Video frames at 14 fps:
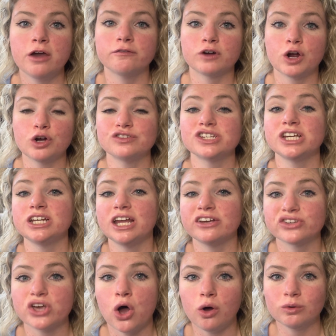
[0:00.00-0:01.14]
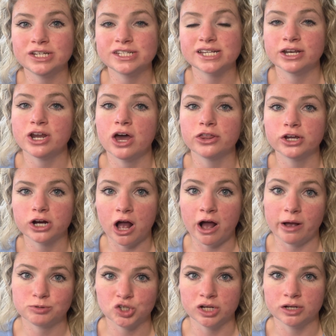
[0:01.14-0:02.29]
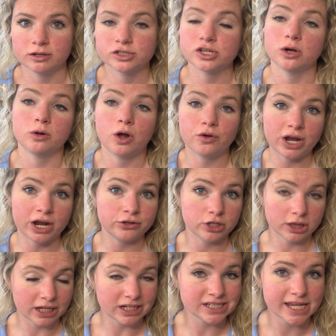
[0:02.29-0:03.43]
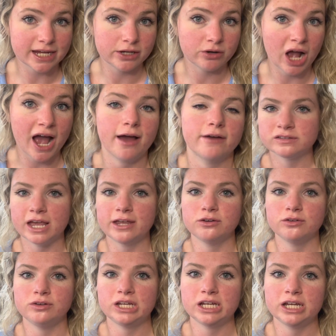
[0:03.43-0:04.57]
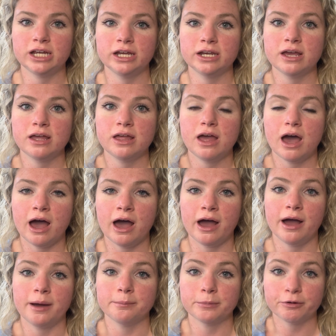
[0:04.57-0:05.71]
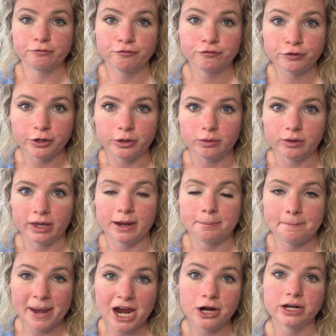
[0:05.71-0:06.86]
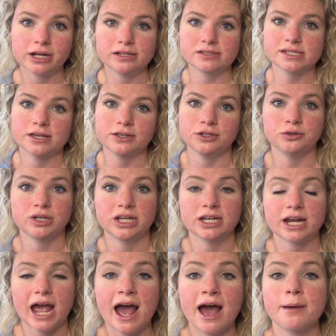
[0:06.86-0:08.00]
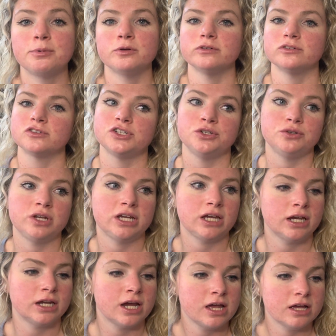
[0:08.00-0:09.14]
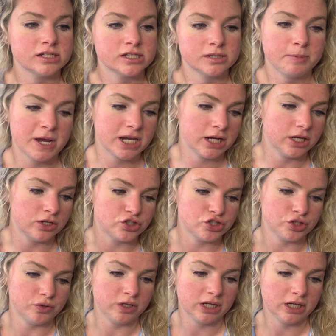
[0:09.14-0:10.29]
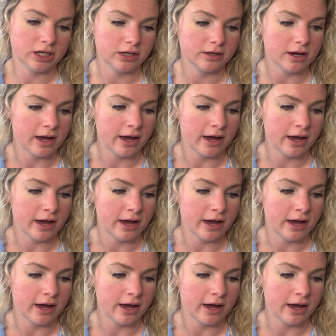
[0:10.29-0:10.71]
Frozen is always another option. So go down your list that you have. Say you need fruit like berries, you need apples, you need spinach, you need